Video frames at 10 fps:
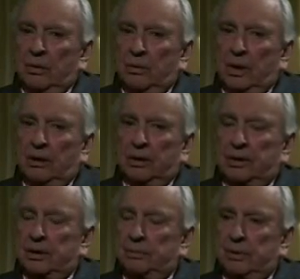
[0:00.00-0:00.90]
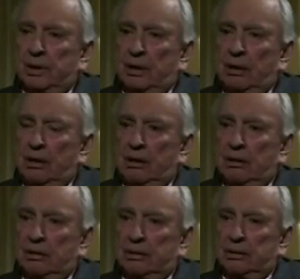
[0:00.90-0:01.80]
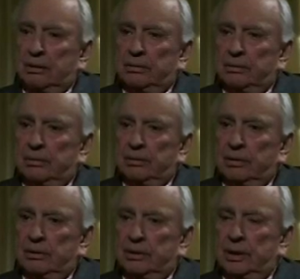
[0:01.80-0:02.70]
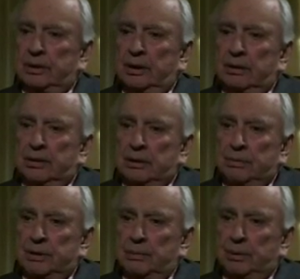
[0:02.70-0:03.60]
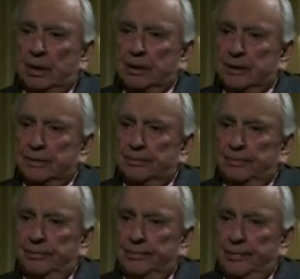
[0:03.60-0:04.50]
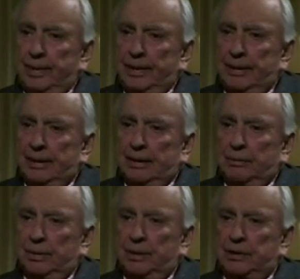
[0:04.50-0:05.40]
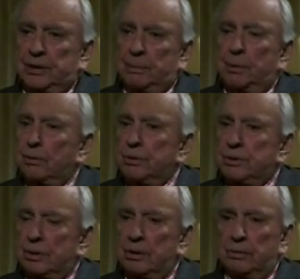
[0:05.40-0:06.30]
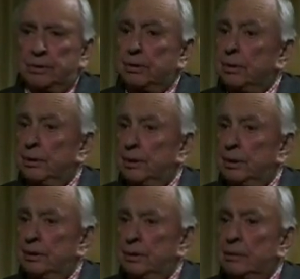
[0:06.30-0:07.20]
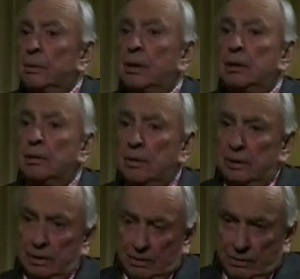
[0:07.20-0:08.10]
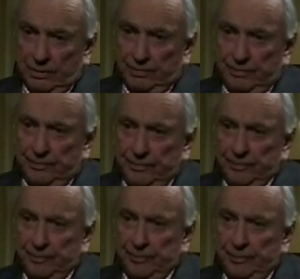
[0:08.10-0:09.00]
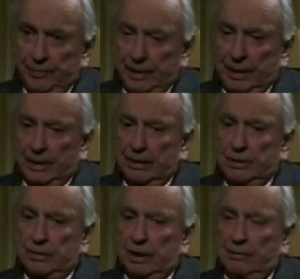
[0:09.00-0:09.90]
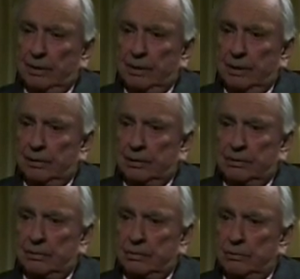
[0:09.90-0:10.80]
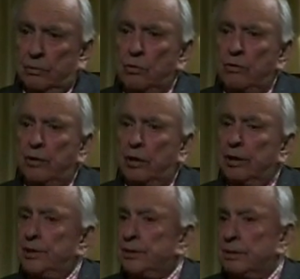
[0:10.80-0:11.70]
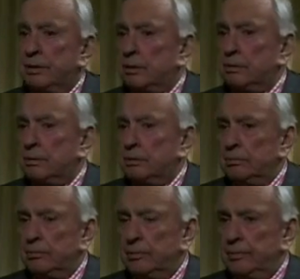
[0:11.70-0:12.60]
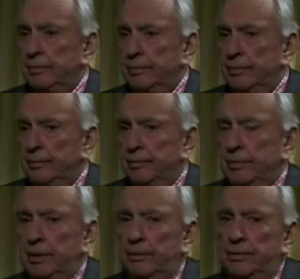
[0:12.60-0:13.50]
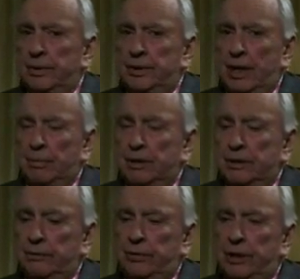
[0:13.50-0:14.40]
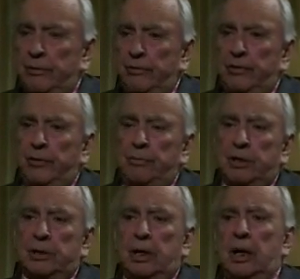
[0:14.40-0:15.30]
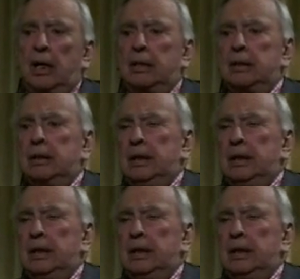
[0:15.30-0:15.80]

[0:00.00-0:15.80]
Well, isn't it pretty clear that the dictatorship is in place? We're not supposed to know certain things, and we're not going to know them. They're doing everything to remove our history. They've damaged the Freedom of Information Act.